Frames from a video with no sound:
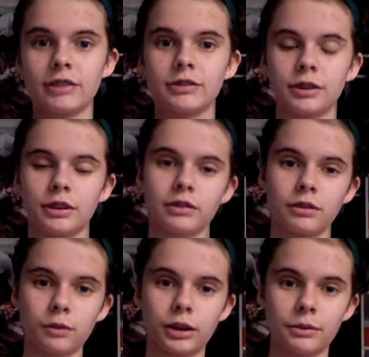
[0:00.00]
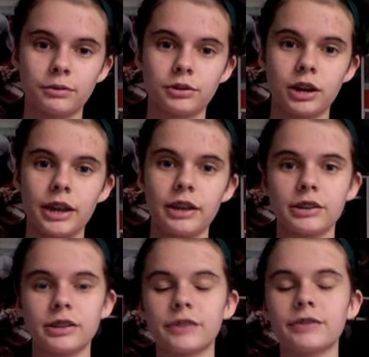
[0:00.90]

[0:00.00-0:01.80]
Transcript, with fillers: so I thought I would try it because